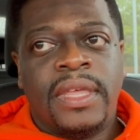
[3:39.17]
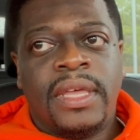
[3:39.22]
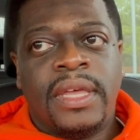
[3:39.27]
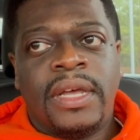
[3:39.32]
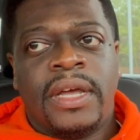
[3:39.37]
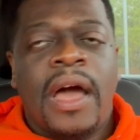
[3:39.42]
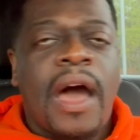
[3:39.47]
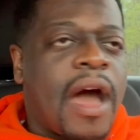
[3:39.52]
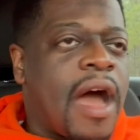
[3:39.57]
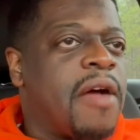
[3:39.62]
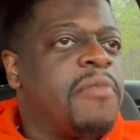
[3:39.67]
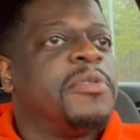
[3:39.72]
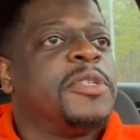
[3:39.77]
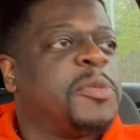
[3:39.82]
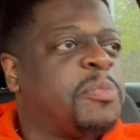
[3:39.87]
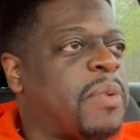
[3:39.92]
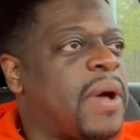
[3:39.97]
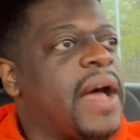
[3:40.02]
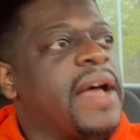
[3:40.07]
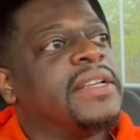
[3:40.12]
God
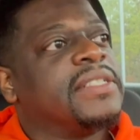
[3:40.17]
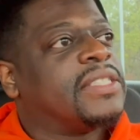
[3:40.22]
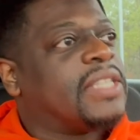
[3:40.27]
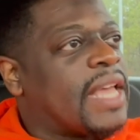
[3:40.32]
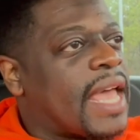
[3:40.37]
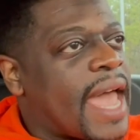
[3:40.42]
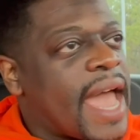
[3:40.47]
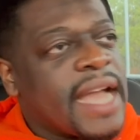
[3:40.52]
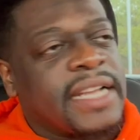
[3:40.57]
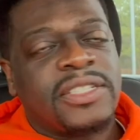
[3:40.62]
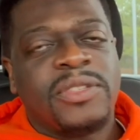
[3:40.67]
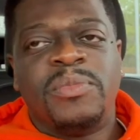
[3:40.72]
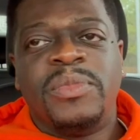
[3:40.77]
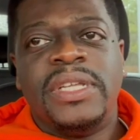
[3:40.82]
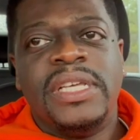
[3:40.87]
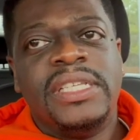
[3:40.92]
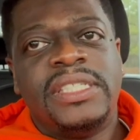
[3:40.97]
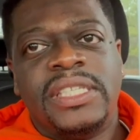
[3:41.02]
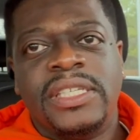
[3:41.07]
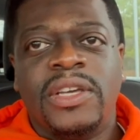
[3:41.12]
responds to action. When
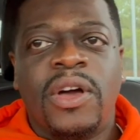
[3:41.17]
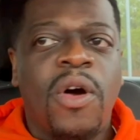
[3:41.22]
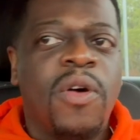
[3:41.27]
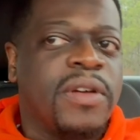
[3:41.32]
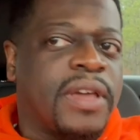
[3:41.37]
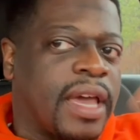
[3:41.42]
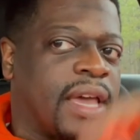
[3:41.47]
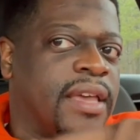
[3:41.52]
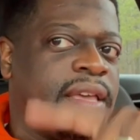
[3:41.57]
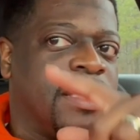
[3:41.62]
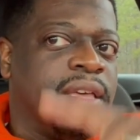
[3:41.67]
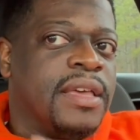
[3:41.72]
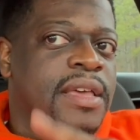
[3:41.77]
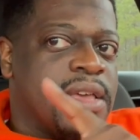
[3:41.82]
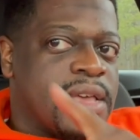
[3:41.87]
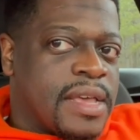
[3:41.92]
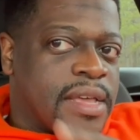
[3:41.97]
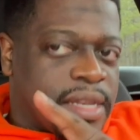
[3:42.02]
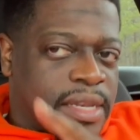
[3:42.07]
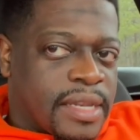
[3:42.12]
he see, okay,
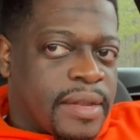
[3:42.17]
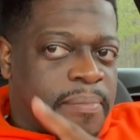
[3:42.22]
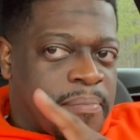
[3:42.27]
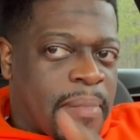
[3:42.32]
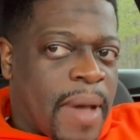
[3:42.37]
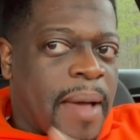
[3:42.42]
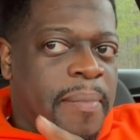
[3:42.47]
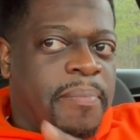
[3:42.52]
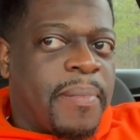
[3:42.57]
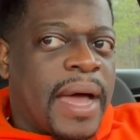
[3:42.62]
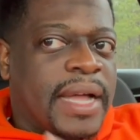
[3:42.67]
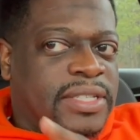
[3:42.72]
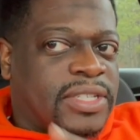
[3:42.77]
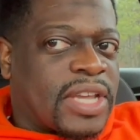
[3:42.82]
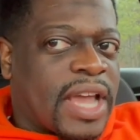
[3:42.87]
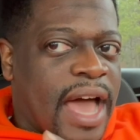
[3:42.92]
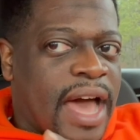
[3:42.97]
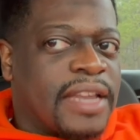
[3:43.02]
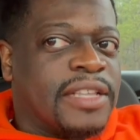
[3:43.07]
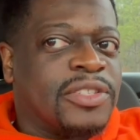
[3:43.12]
my
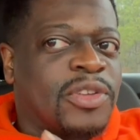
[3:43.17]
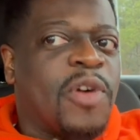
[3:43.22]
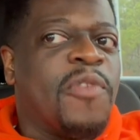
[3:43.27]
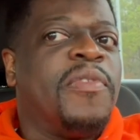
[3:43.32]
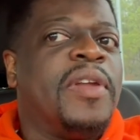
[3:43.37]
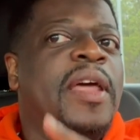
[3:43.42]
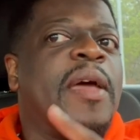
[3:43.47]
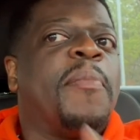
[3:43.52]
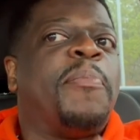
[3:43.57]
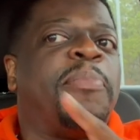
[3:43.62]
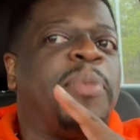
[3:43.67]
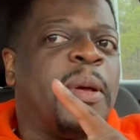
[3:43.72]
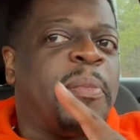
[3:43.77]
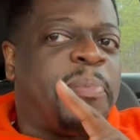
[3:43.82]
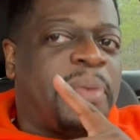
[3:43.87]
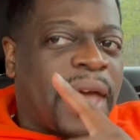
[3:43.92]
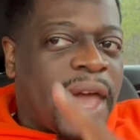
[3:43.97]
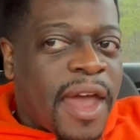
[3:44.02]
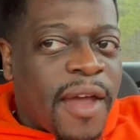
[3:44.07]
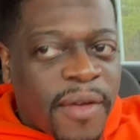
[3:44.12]
child is over there
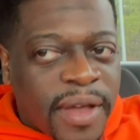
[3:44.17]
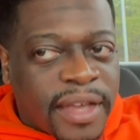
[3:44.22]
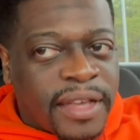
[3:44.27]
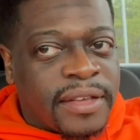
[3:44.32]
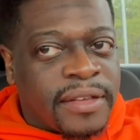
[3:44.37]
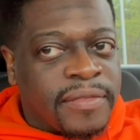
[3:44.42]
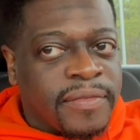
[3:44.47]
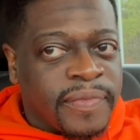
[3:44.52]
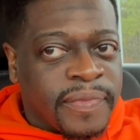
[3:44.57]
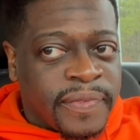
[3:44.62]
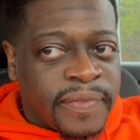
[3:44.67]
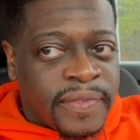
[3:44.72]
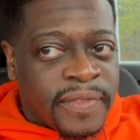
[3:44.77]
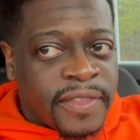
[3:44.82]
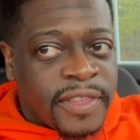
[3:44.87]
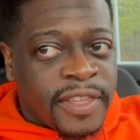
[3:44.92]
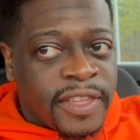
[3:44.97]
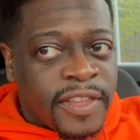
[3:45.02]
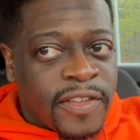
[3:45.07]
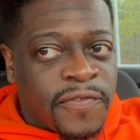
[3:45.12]
preparing
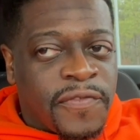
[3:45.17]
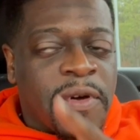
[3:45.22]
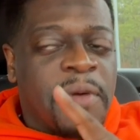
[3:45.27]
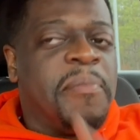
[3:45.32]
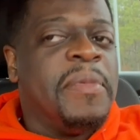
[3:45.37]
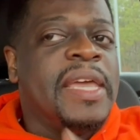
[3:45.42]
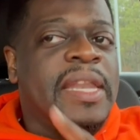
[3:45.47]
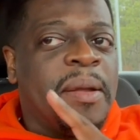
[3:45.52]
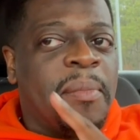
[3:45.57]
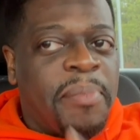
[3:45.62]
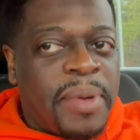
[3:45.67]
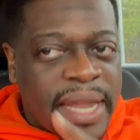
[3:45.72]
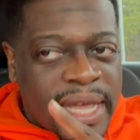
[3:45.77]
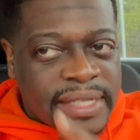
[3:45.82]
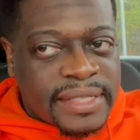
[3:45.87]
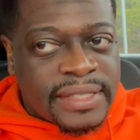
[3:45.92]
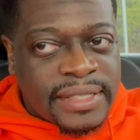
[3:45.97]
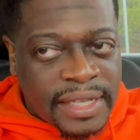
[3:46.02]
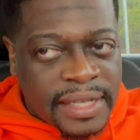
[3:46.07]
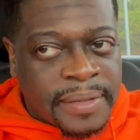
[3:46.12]
for me to
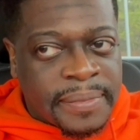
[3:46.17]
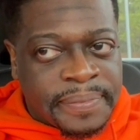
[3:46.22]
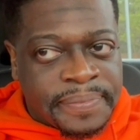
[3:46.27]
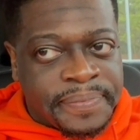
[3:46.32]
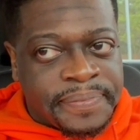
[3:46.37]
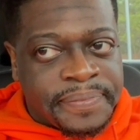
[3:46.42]
bless them.